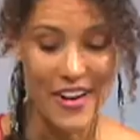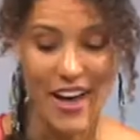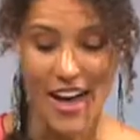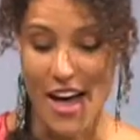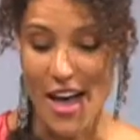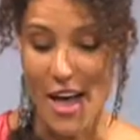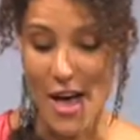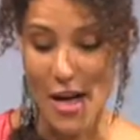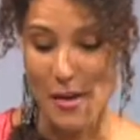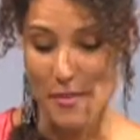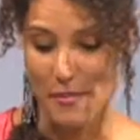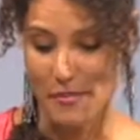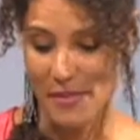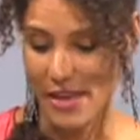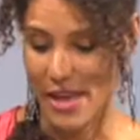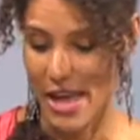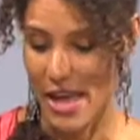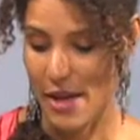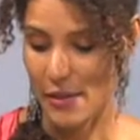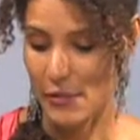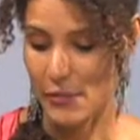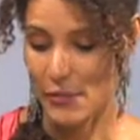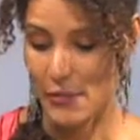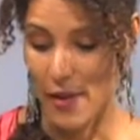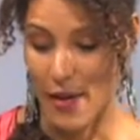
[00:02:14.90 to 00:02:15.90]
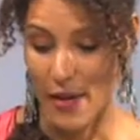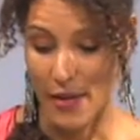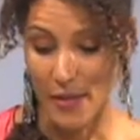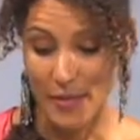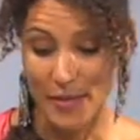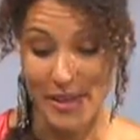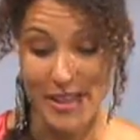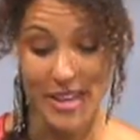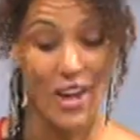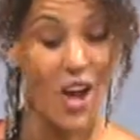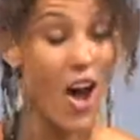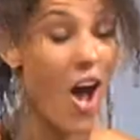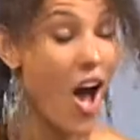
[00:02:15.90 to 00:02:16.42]
Um, well,
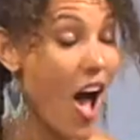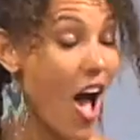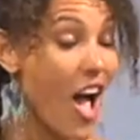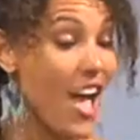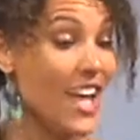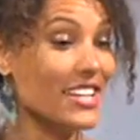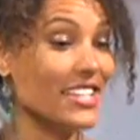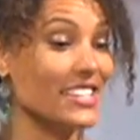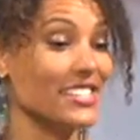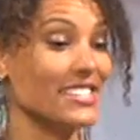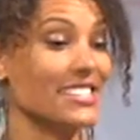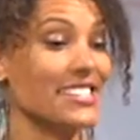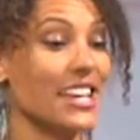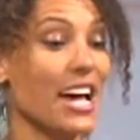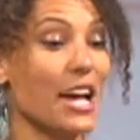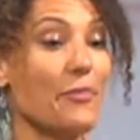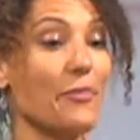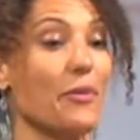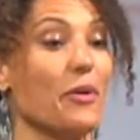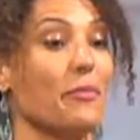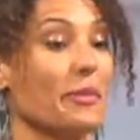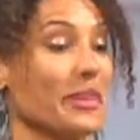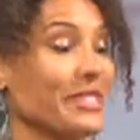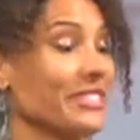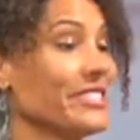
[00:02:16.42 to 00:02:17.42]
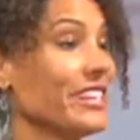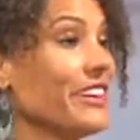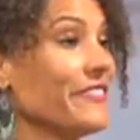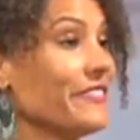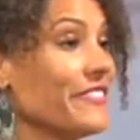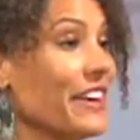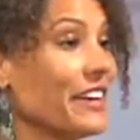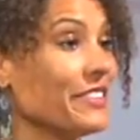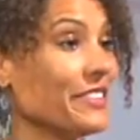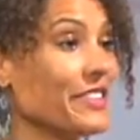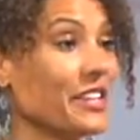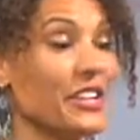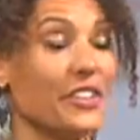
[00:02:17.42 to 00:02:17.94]
because I put myself
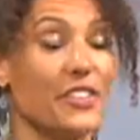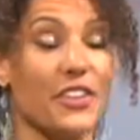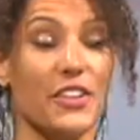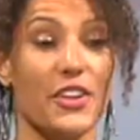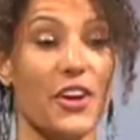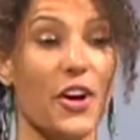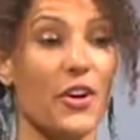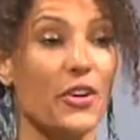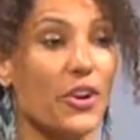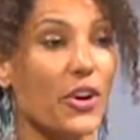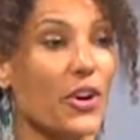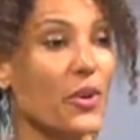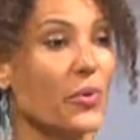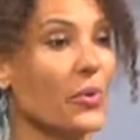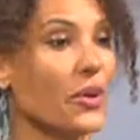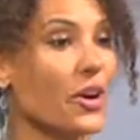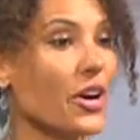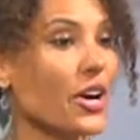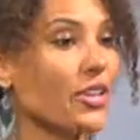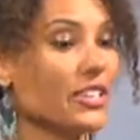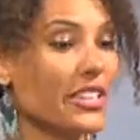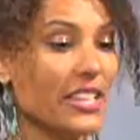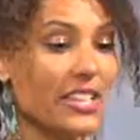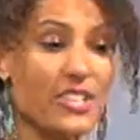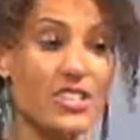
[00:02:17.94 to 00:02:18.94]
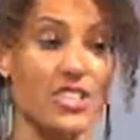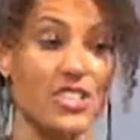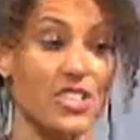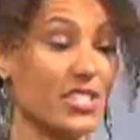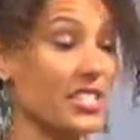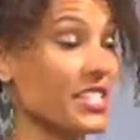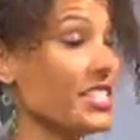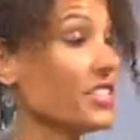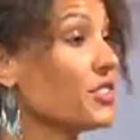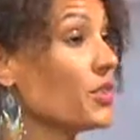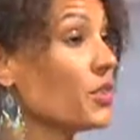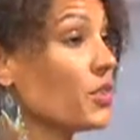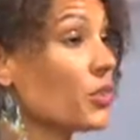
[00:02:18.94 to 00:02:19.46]
out there in the yoga world and just
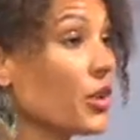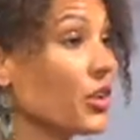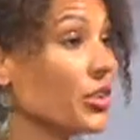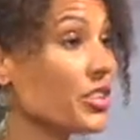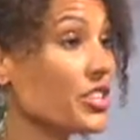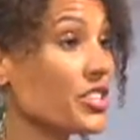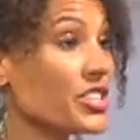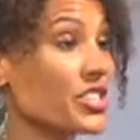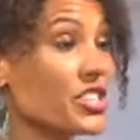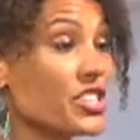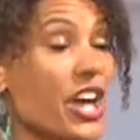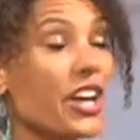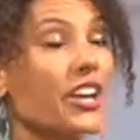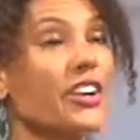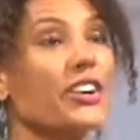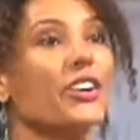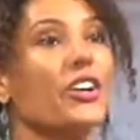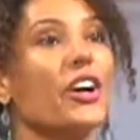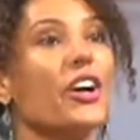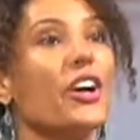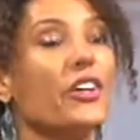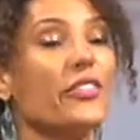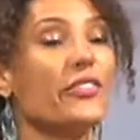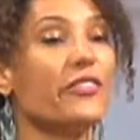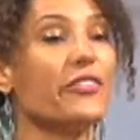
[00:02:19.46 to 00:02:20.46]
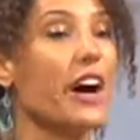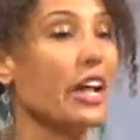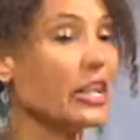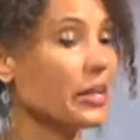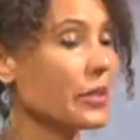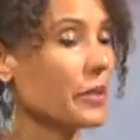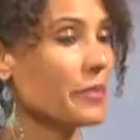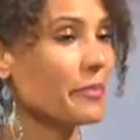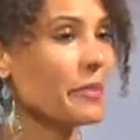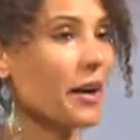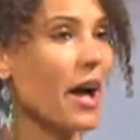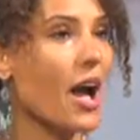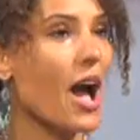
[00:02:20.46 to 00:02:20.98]
in the world in general,
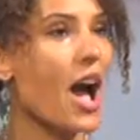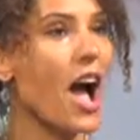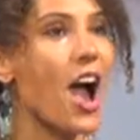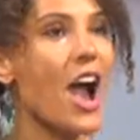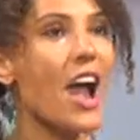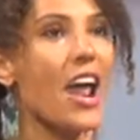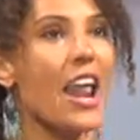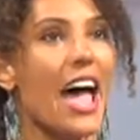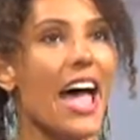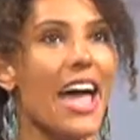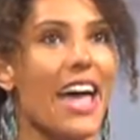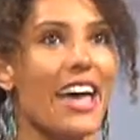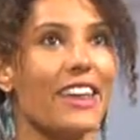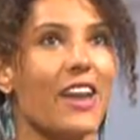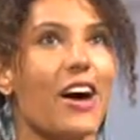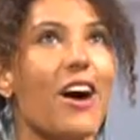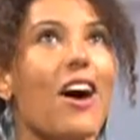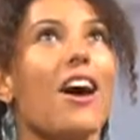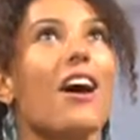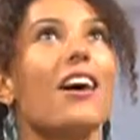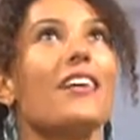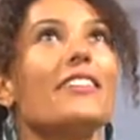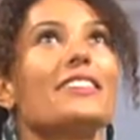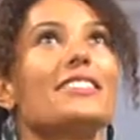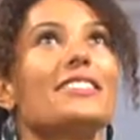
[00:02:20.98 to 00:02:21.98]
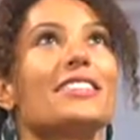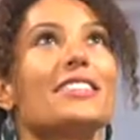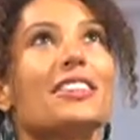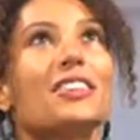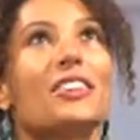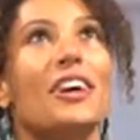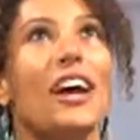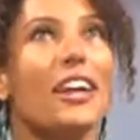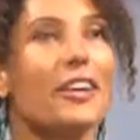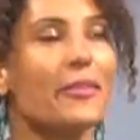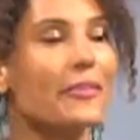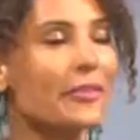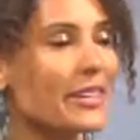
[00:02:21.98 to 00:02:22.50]
following my heart, I had all these
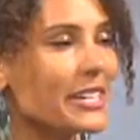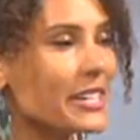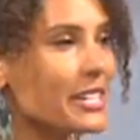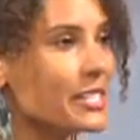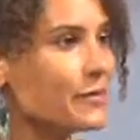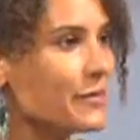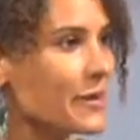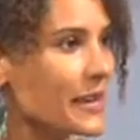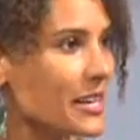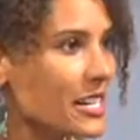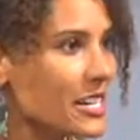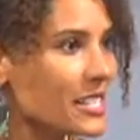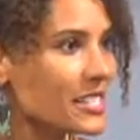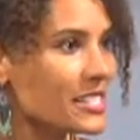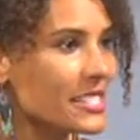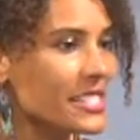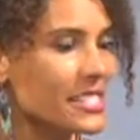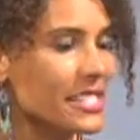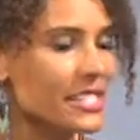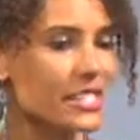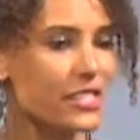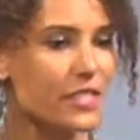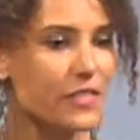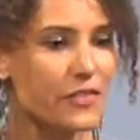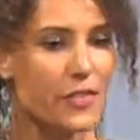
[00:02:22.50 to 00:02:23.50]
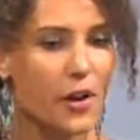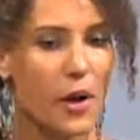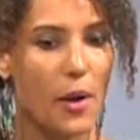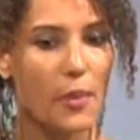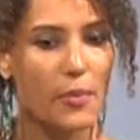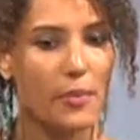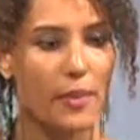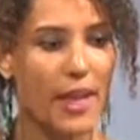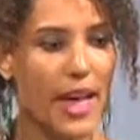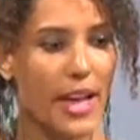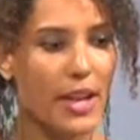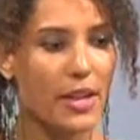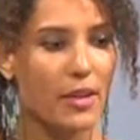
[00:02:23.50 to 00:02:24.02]
incredible experiences from
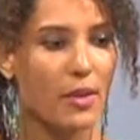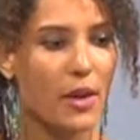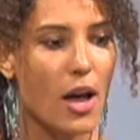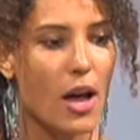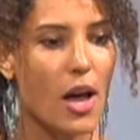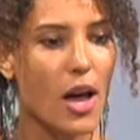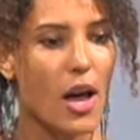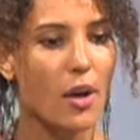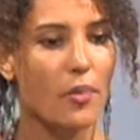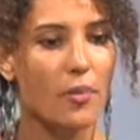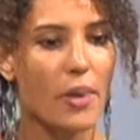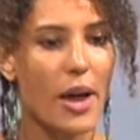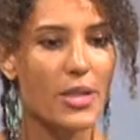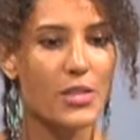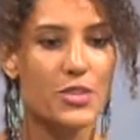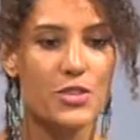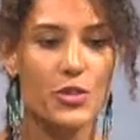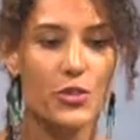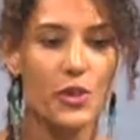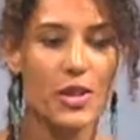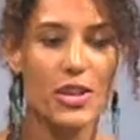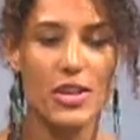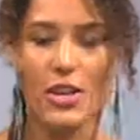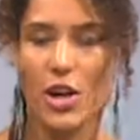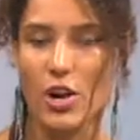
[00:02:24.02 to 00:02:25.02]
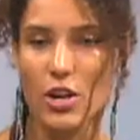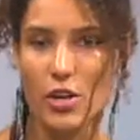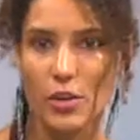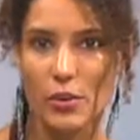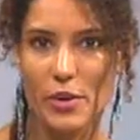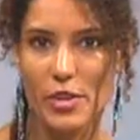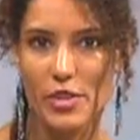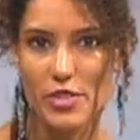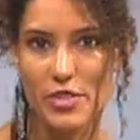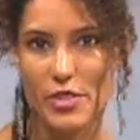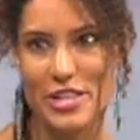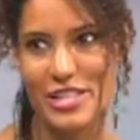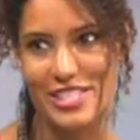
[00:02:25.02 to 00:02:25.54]
like um, doing yoga
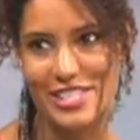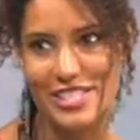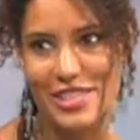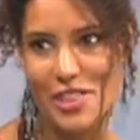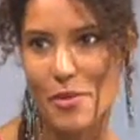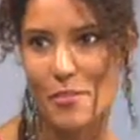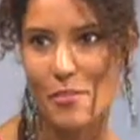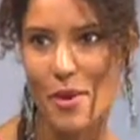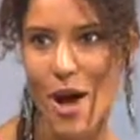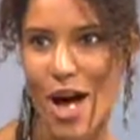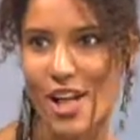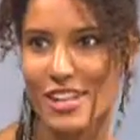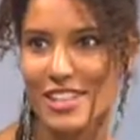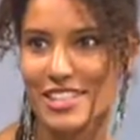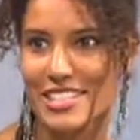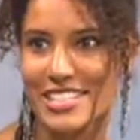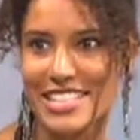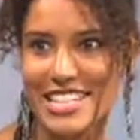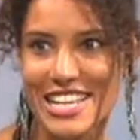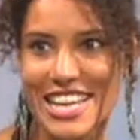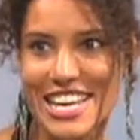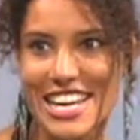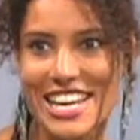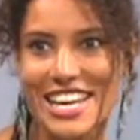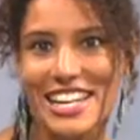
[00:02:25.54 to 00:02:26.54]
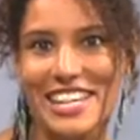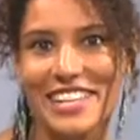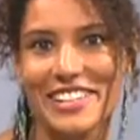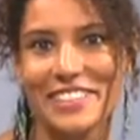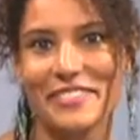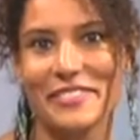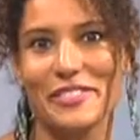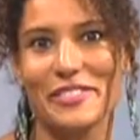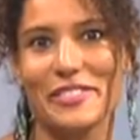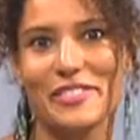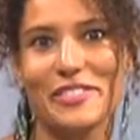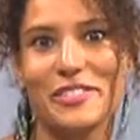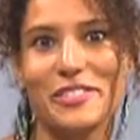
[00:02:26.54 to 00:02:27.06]
retreats in the
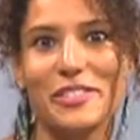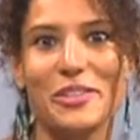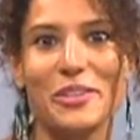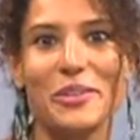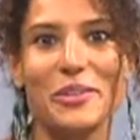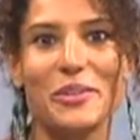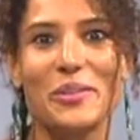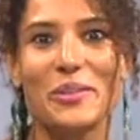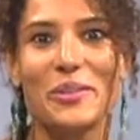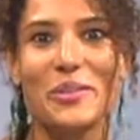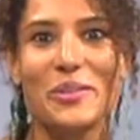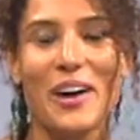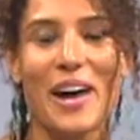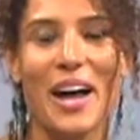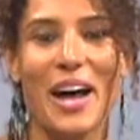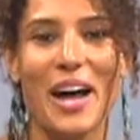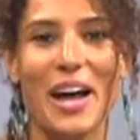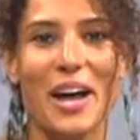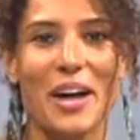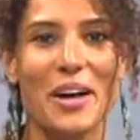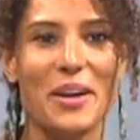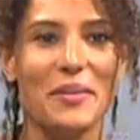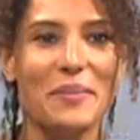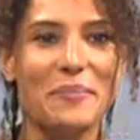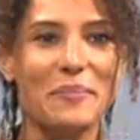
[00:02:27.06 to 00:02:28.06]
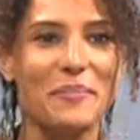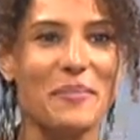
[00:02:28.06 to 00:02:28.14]
Maldives to um,